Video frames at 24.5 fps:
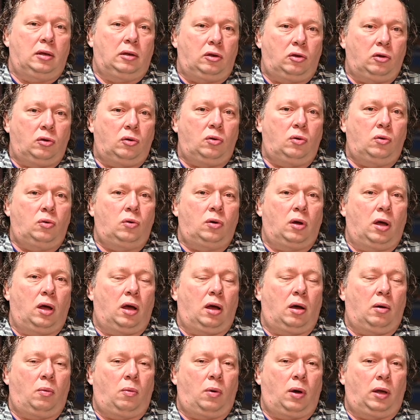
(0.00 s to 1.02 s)
do
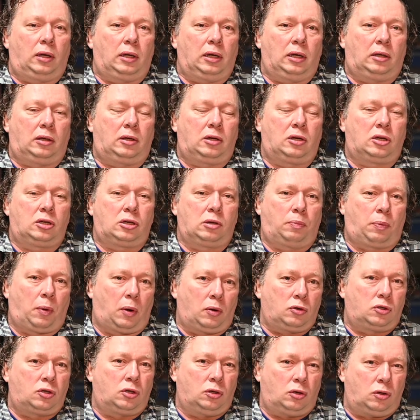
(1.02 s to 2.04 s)
what it's
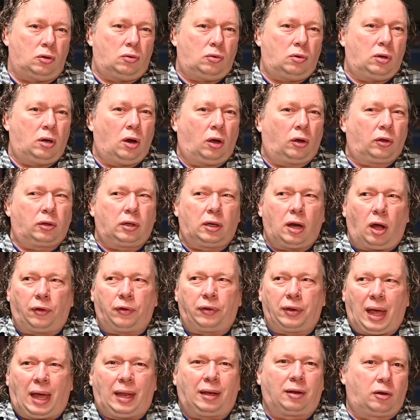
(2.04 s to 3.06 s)
supposed to do.
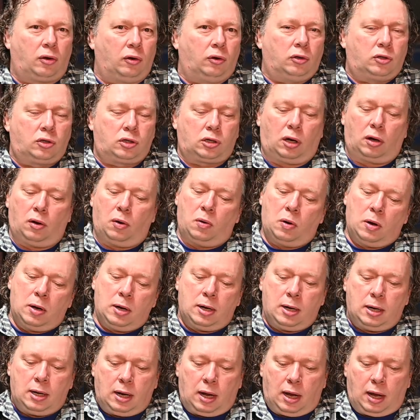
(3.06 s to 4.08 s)
Not that good. So.
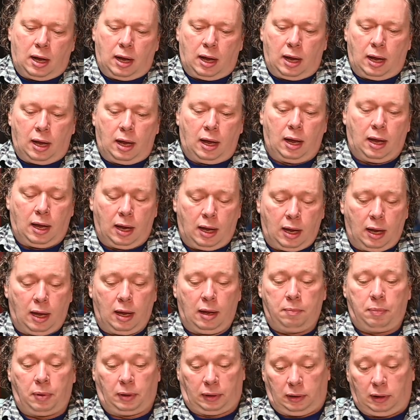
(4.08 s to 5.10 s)

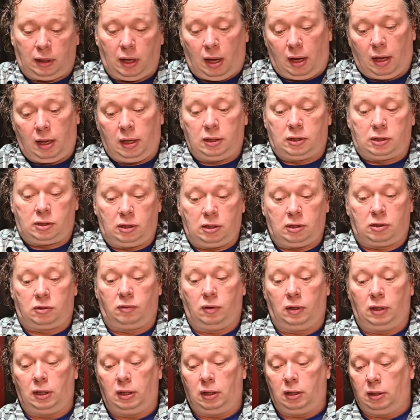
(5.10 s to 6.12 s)
But yeah, it's
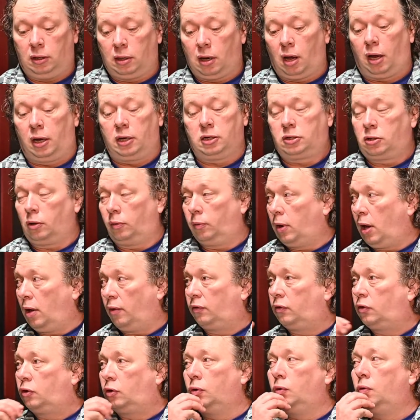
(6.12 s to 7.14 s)
really nice. So we
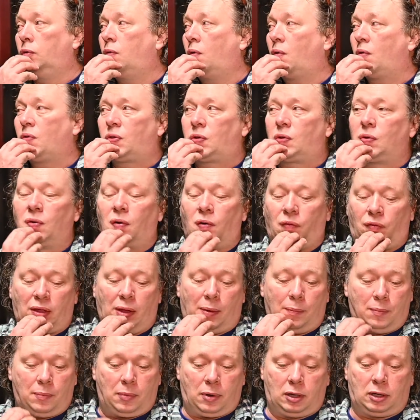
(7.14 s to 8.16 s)
have two of
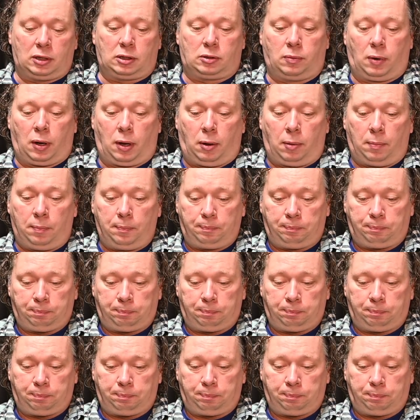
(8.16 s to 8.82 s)
them as well.